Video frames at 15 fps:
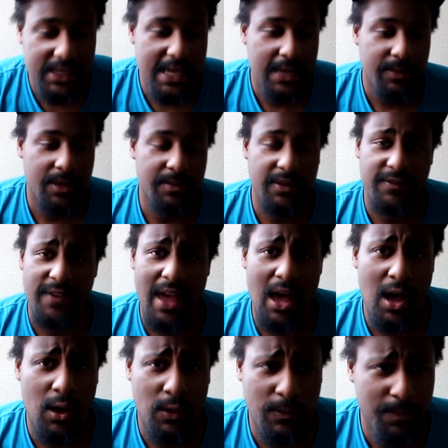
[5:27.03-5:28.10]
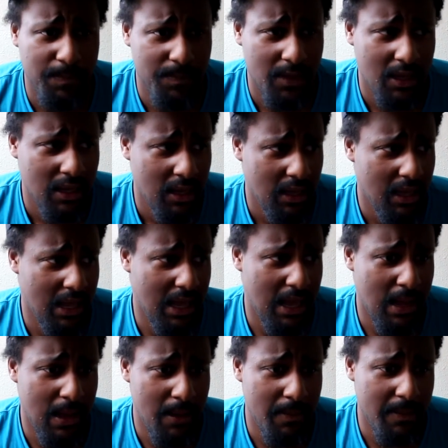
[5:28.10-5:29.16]
tape can be found
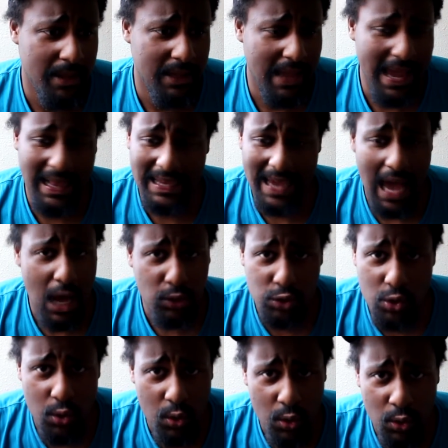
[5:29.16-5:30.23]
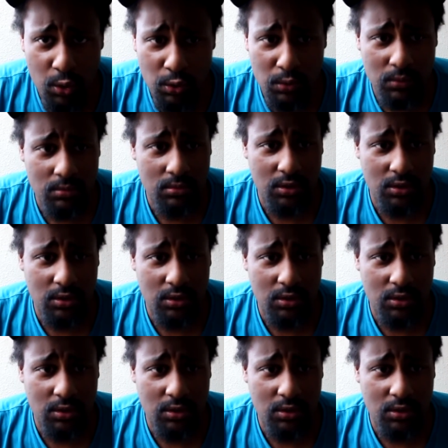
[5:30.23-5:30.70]
in any household.